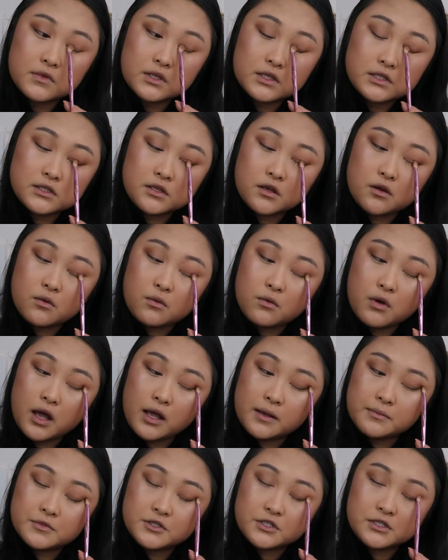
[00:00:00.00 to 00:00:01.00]
So
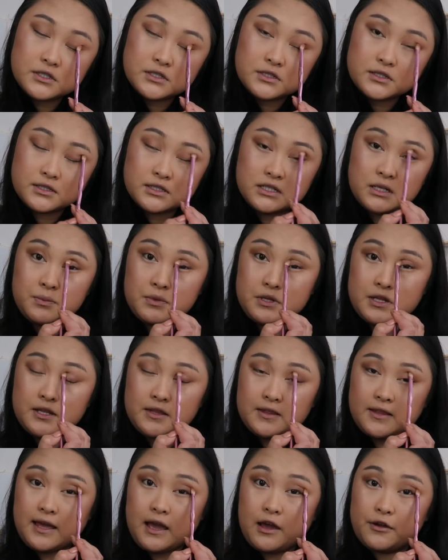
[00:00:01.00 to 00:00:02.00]
I'm just
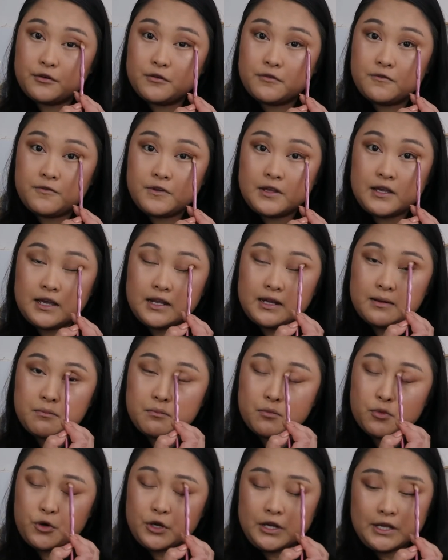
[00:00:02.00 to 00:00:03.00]
deepening the outer V and
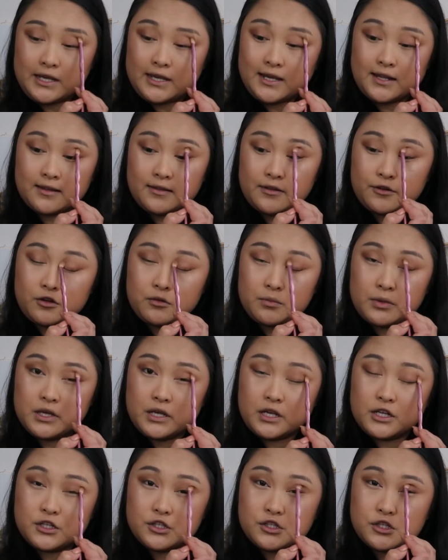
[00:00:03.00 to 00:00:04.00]
I'm bringing it a little
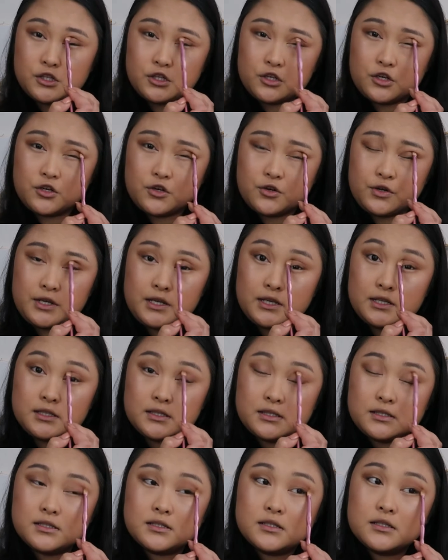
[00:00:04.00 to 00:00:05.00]
bit into the
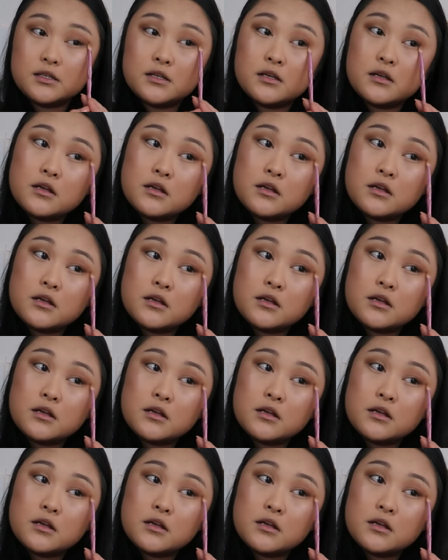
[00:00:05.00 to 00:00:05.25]
crease.